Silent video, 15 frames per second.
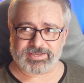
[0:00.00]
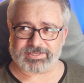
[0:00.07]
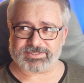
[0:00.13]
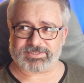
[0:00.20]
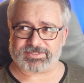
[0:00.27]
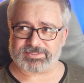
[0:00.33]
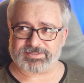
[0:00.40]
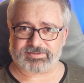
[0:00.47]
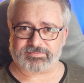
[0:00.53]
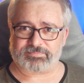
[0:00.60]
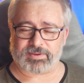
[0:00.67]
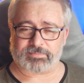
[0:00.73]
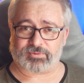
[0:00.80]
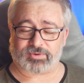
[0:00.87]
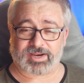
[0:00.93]
It's
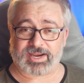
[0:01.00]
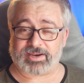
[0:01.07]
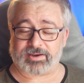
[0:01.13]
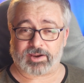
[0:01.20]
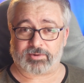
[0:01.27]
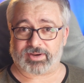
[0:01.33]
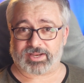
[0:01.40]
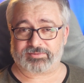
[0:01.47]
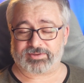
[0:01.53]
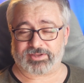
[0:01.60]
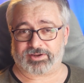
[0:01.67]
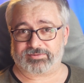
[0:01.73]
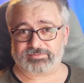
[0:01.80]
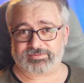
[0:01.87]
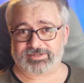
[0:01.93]
people
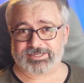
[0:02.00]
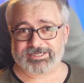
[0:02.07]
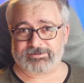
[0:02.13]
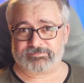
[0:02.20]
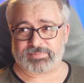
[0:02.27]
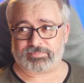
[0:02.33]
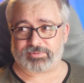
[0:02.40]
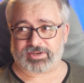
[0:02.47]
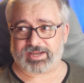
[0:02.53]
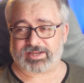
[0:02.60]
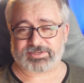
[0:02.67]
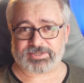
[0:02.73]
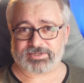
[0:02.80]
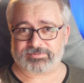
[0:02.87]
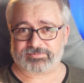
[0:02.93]
people are
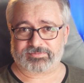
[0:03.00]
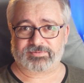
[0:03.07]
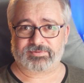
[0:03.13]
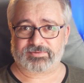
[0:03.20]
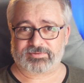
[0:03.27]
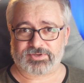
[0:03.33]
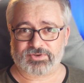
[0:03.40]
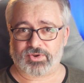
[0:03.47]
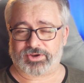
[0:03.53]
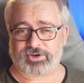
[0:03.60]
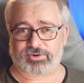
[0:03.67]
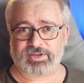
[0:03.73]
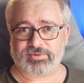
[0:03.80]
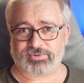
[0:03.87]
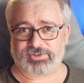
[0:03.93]
allowed to not
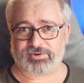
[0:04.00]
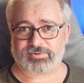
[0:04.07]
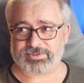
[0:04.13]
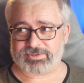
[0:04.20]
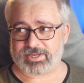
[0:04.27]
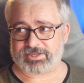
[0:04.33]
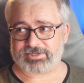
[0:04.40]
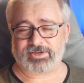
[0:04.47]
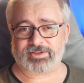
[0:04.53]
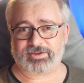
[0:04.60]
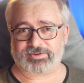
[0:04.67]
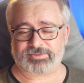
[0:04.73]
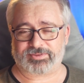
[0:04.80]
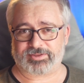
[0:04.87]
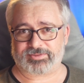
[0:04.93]
agree with her and tell
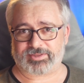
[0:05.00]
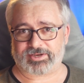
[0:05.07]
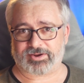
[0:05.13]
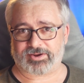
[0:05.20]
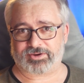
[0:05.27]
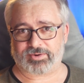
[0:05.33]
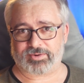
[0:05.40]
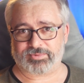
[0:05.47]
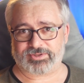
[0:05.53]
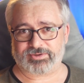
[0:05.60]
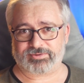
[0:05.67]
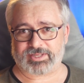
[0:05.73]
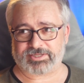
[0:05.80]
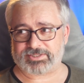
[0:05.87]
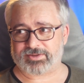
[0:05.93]
her that they don't agree with
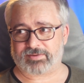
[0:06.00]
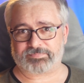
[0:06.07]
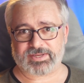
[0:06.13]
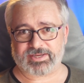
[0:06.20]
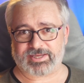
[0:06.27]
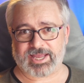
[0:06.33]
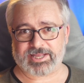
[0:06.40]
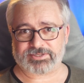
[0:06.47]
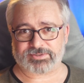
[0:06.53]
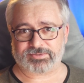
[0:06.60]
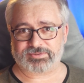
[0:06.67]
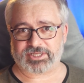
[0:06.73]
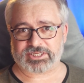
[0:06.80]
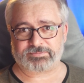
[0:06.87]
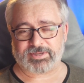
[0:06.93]
her. That's not being
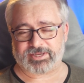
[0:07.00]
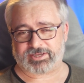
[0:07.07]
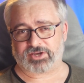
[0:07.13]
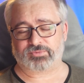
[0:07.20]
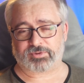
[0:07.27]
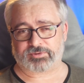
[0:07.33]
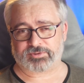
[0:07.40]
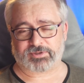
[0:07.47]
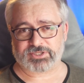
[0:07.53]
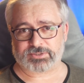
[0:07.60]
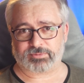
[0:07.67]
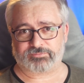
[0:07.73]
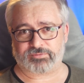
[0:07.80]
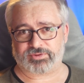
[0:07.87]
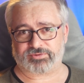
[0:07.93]
cancelled. That's being held
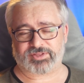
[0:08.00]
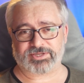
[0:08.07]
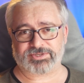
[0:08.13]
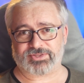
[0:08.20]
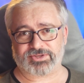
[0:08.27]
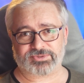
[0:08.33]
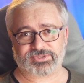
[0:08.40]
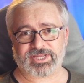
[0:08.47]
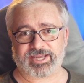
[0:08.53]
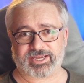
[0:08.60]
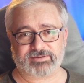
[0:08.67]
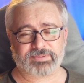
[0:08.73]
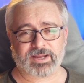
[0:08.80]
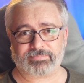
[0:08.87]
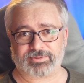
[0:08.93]
responsible for the things that you
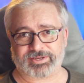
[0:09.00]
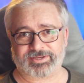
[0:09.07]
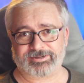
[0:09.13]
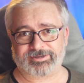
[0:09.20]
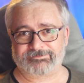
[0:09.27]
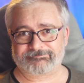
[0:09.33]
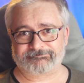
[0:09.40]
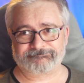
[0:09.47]
say in public.